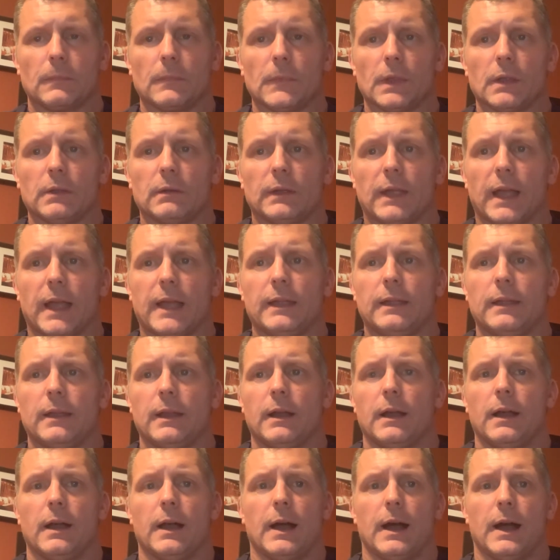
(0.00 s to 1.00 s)
Okay,
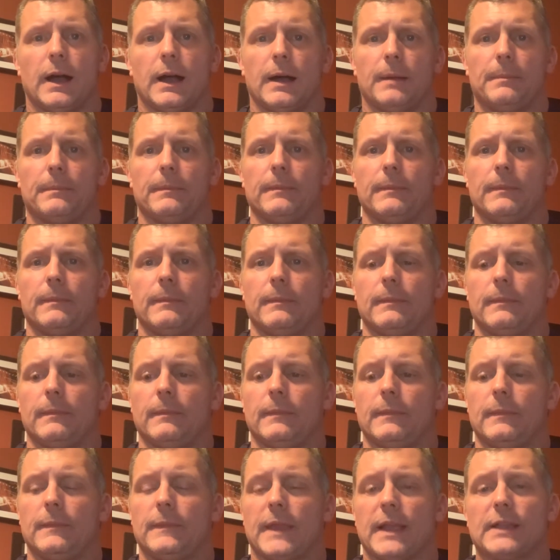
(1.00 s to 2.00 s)

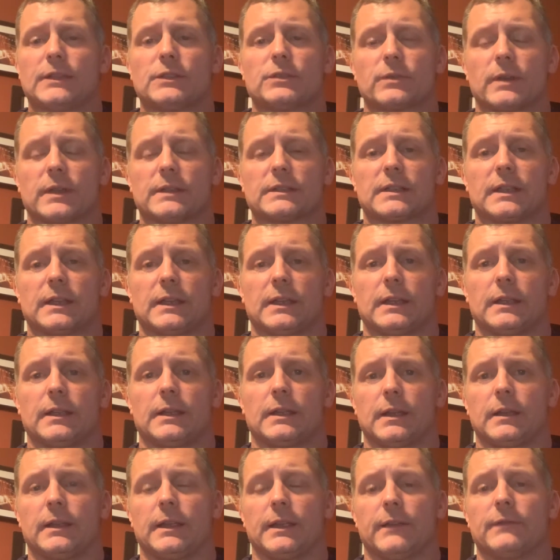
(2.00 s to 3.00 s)
that stress can
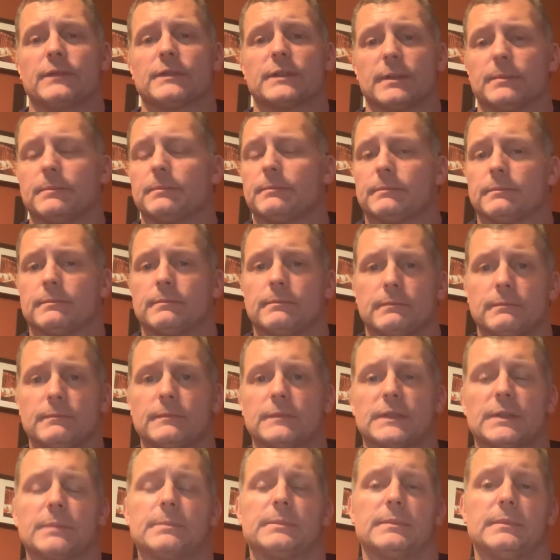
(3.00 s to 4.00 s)
give some
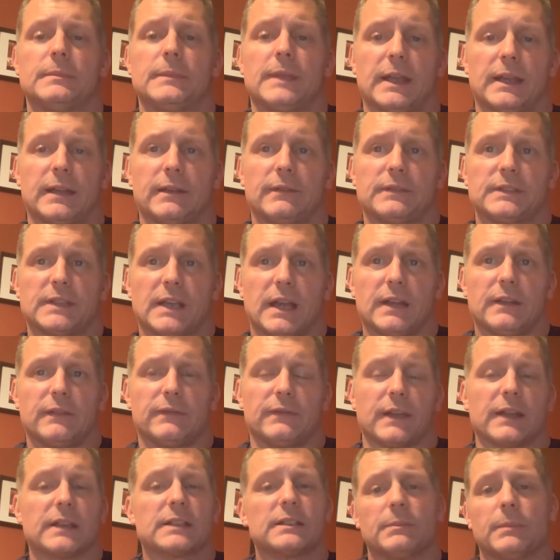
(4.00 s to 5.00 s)
negative side effects.